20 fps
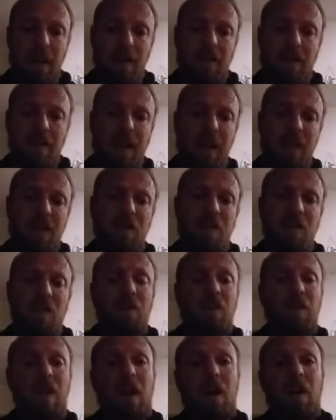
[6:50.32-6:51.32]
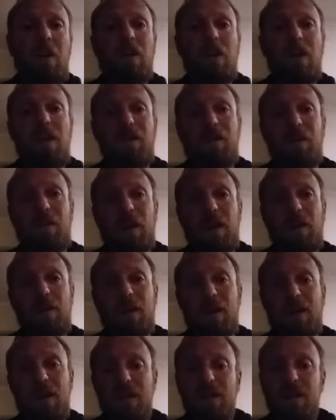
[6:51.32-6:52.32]
Next on our forever
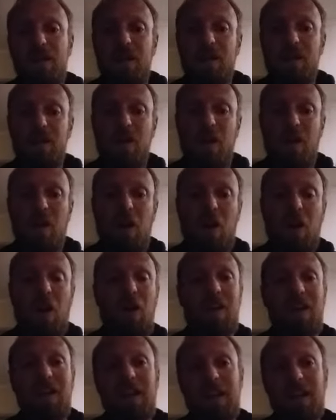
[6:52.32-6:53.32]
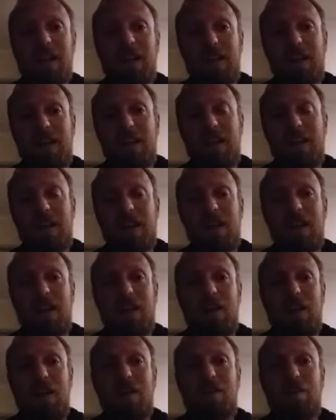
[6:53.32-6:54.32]
list is hard liquor.
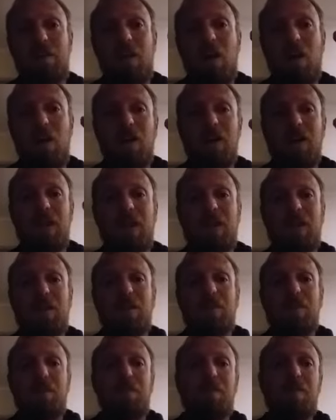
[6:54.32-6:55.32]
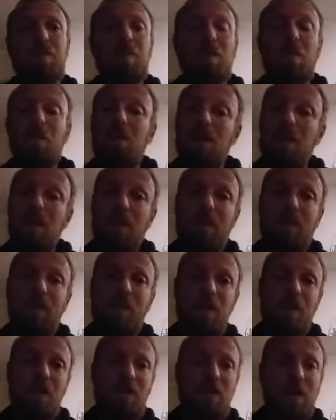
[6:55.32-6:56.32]
Hard liquor, we
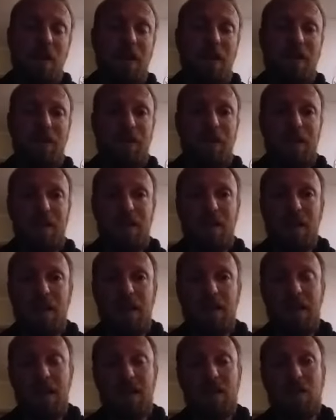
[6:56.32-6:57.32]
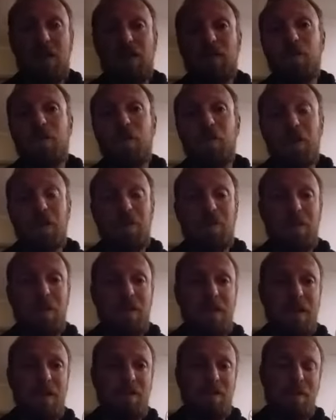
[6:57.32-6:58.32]
refer to anything that's got
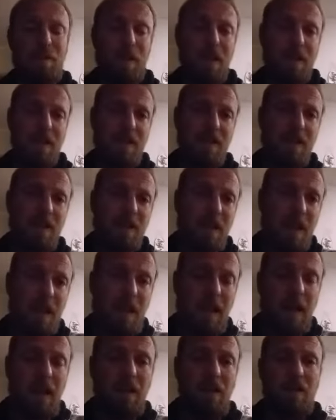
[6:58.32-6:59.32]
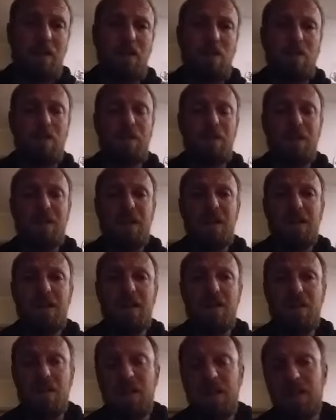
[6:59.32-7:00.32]
40% plus alcohol
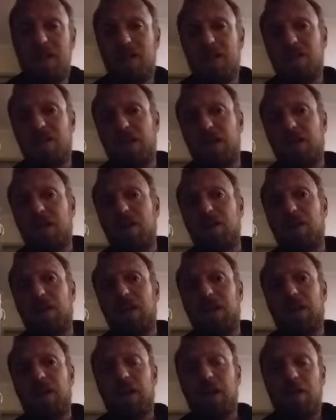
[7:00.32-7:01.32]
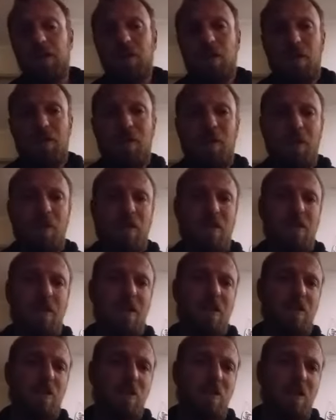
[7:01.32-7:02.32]
percentage in it, so your
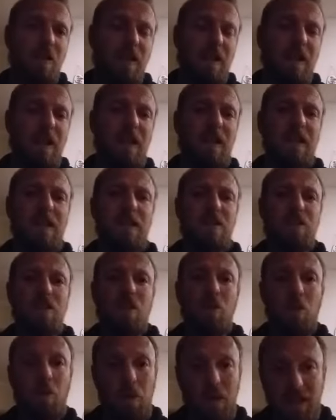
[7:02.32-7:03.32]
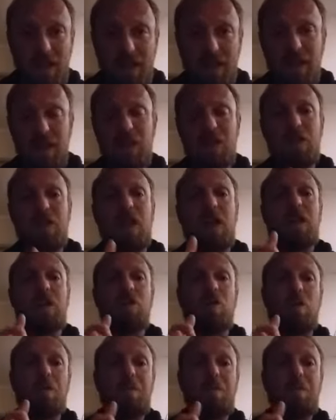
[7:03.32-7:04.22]
vodkas, your tequilas, your whiskies and your